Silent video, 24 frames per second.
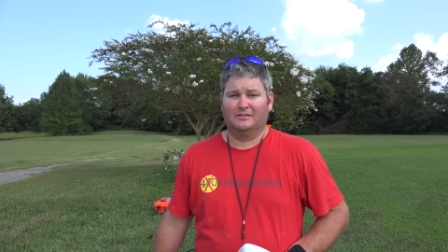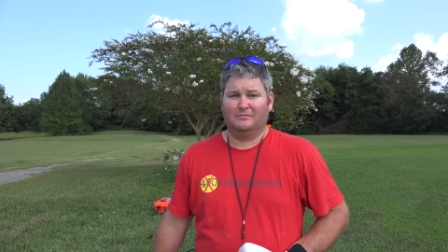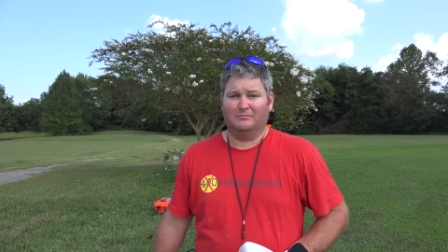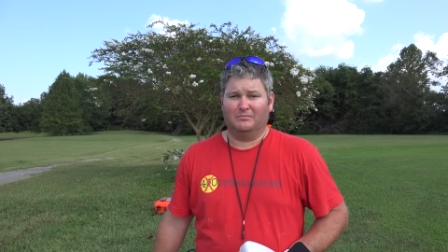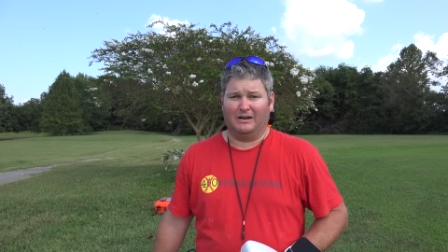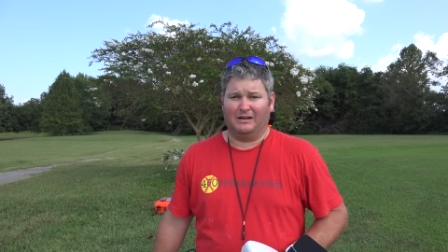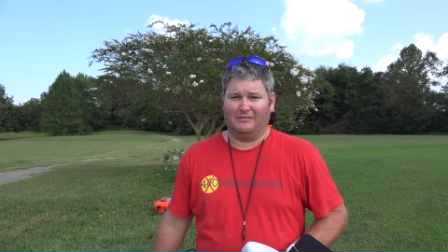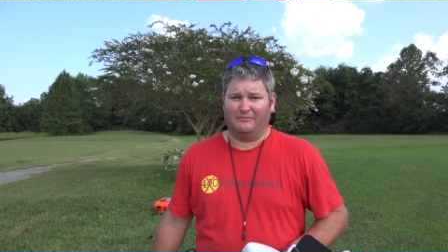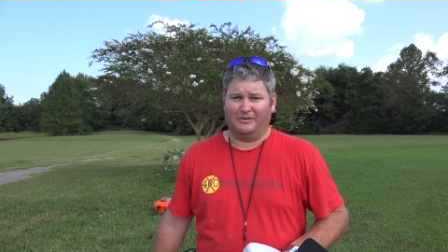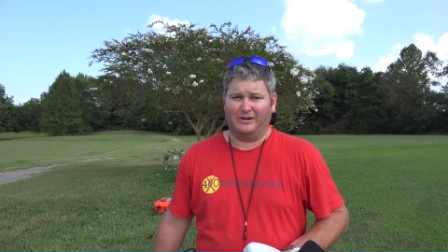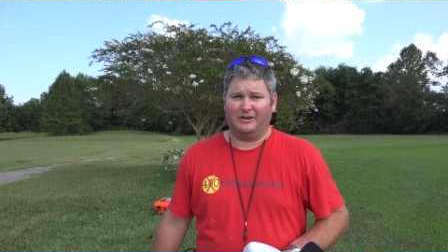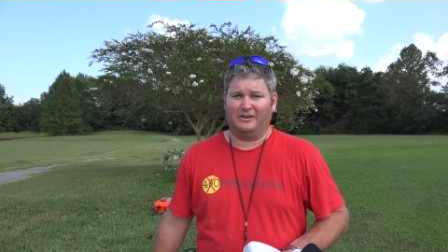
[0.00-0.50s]

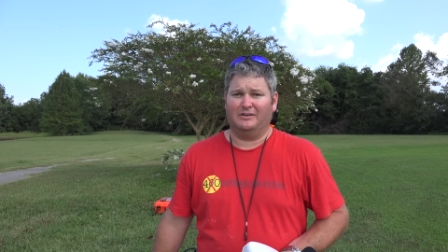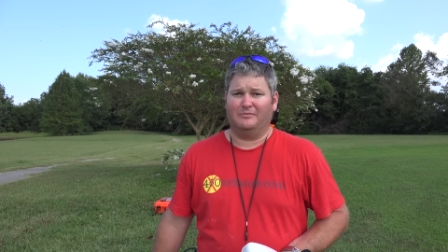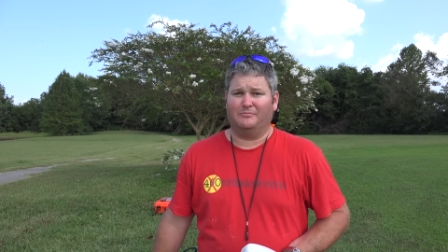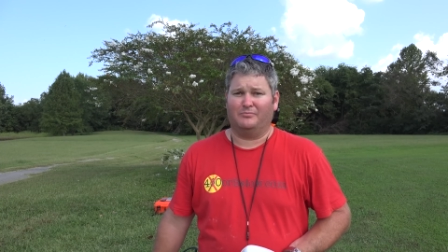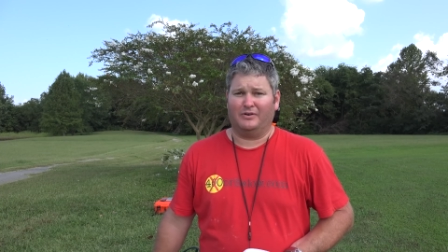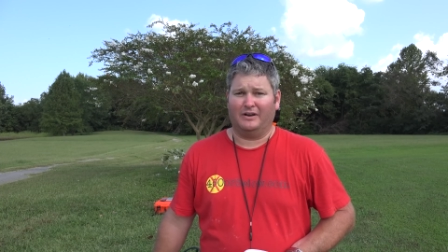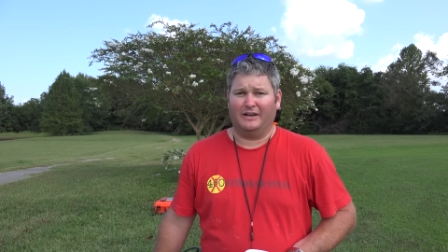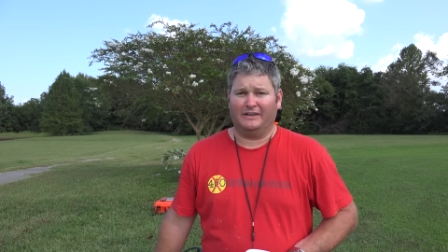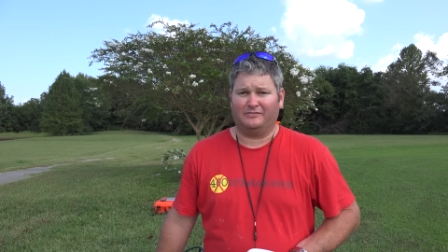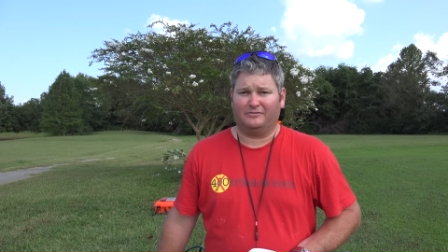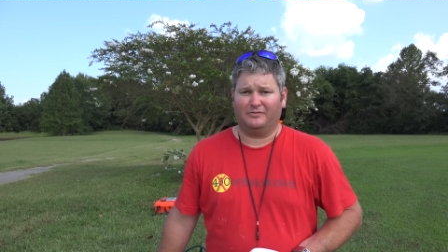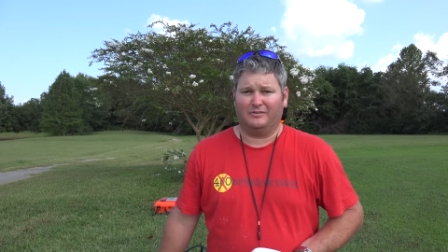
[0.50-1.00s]
But I'm very
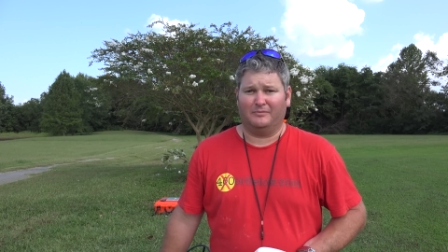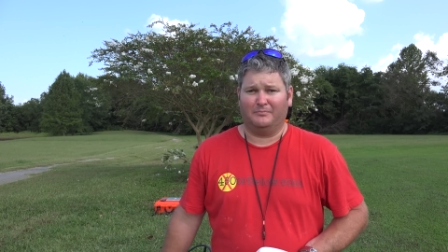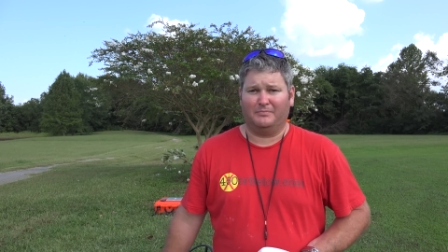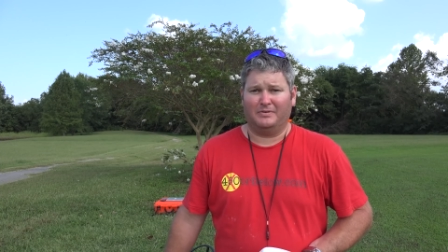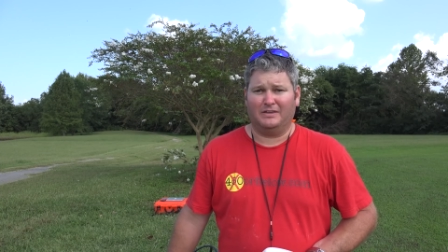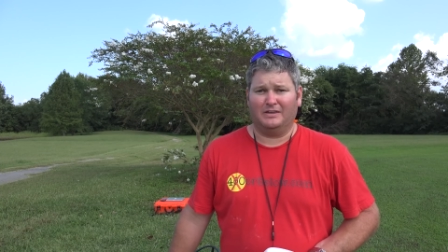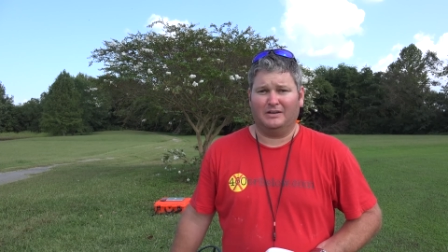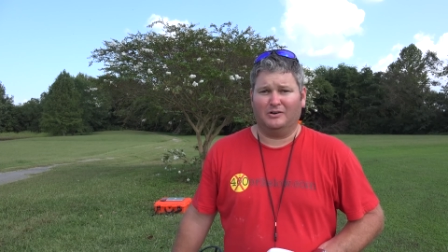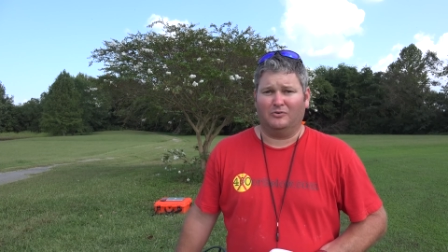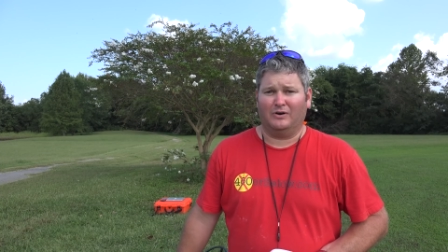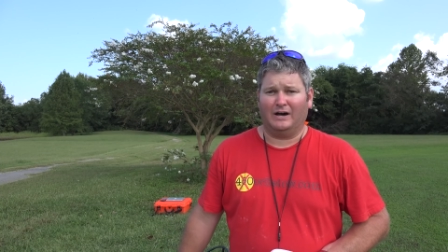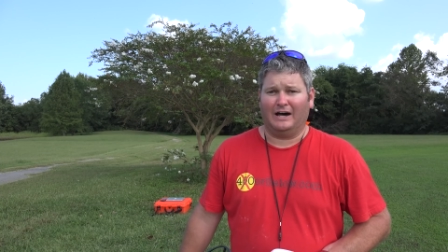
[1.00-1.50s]
impressed with the
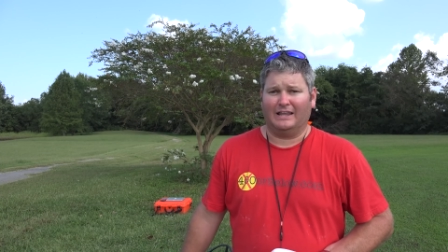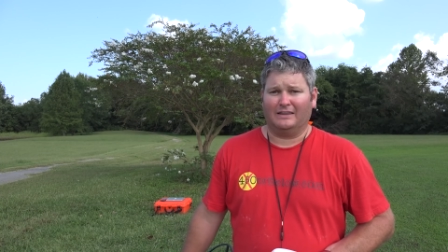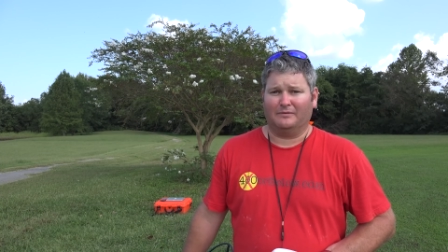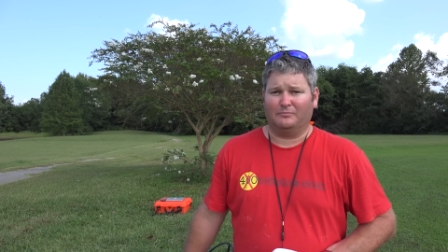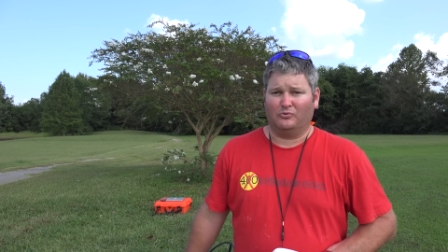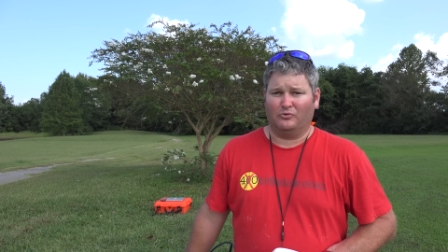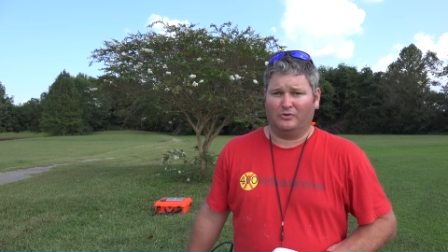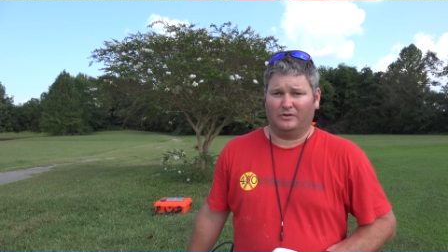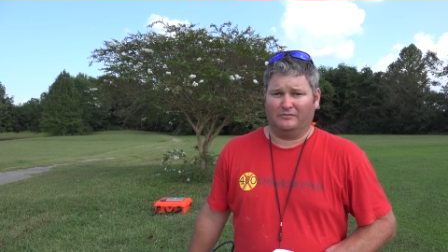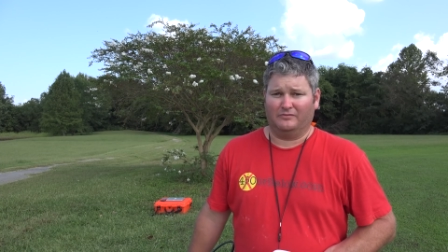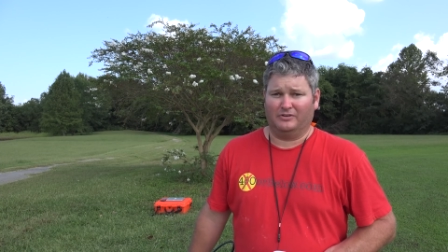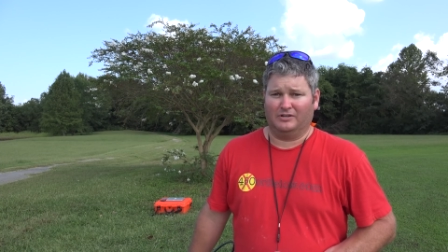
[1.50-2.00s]
POI, the
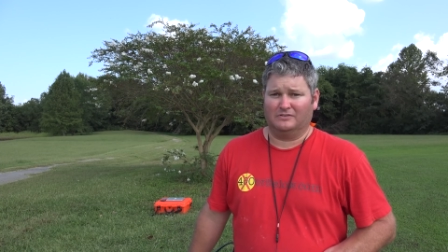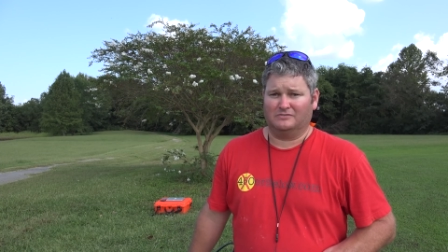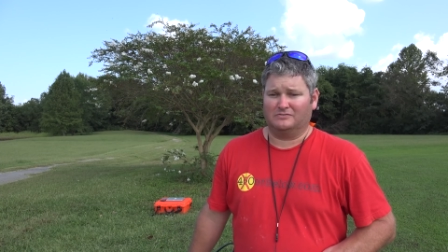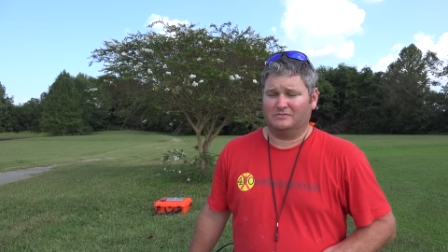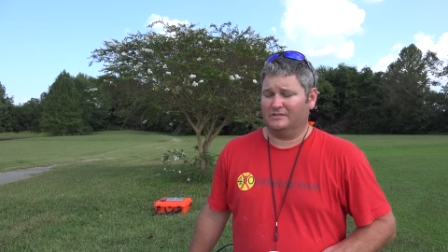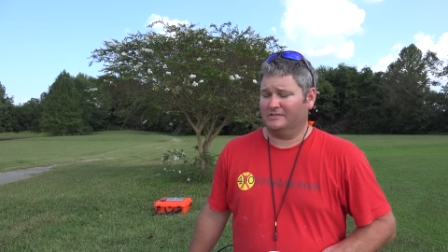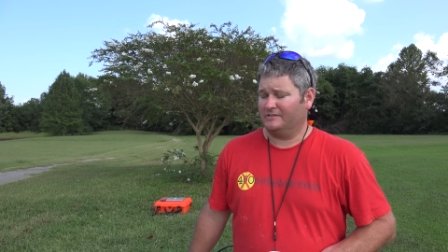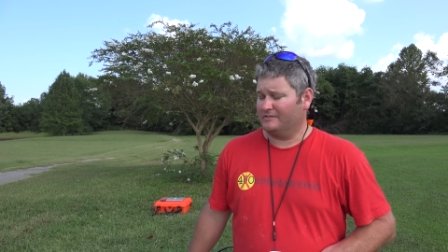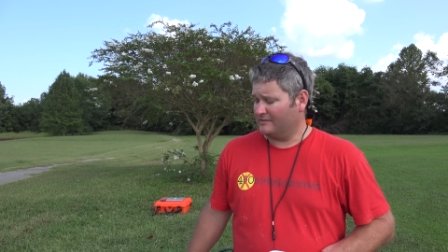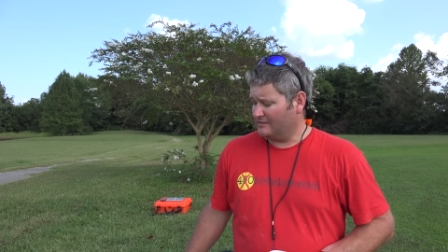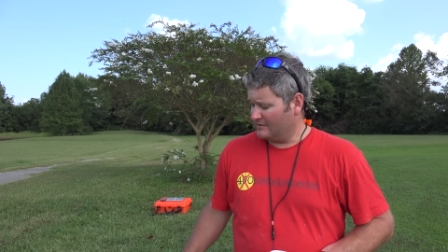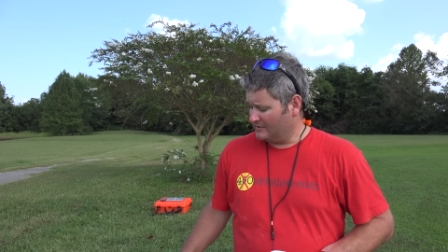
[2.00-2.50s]
point of
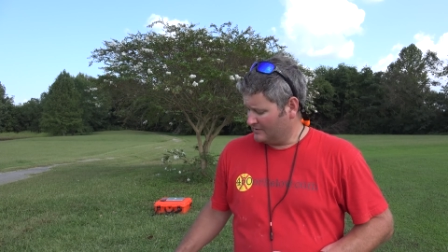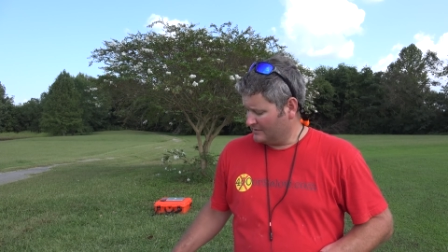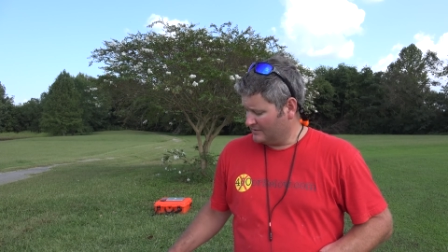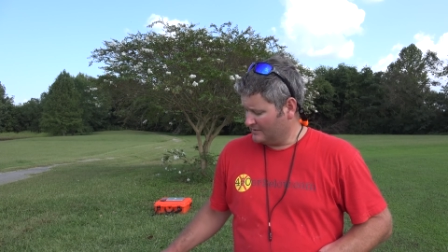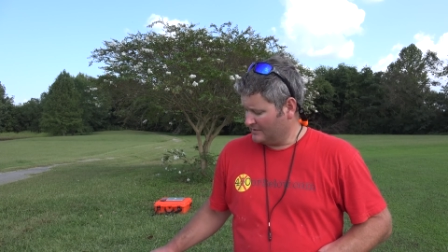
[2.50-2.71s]
interest.